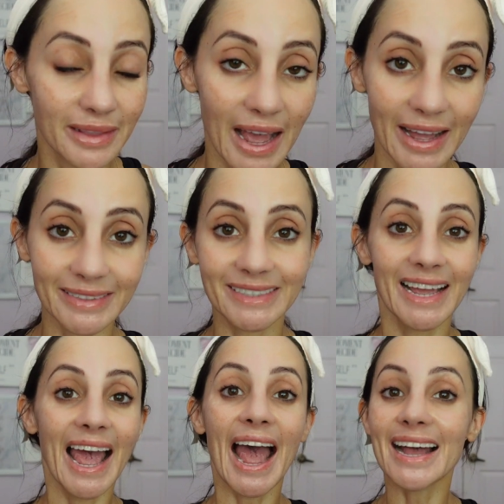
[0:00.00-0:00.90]
that
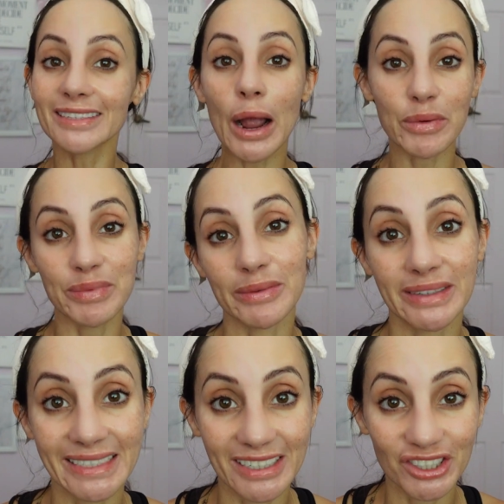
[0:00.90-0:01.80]
has
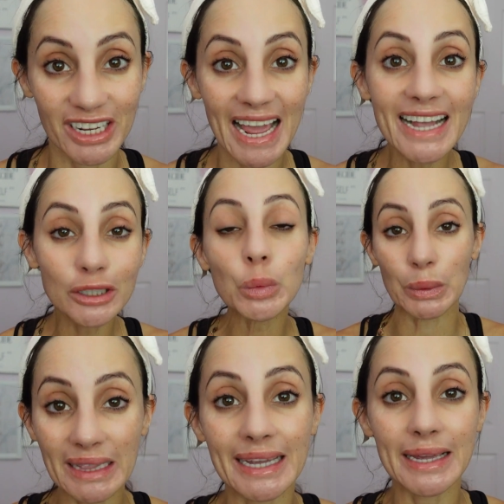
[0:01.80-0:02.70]
hyperpigmentation, it's a
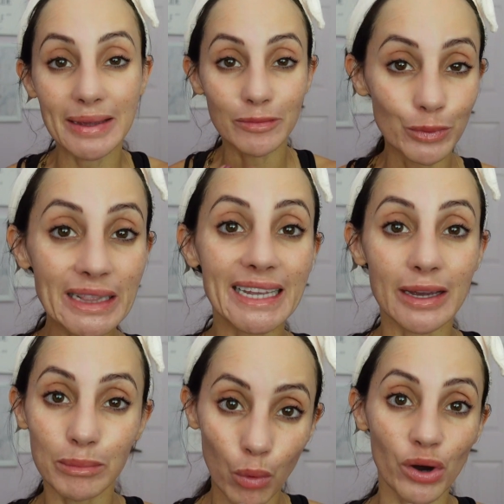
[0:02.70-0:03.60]
really,
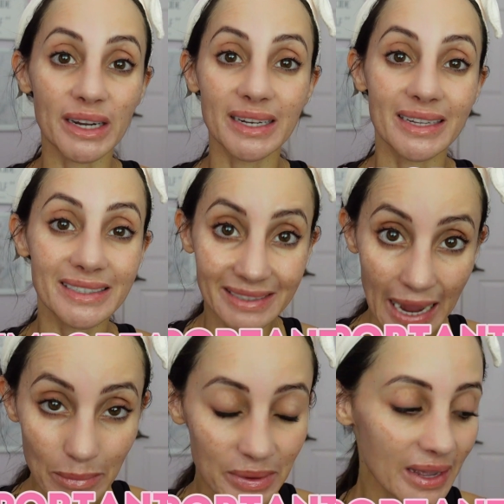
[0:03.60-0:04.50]
really important
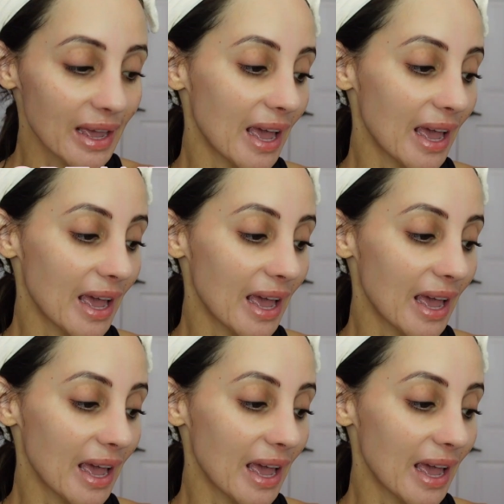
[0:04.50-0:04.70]
step.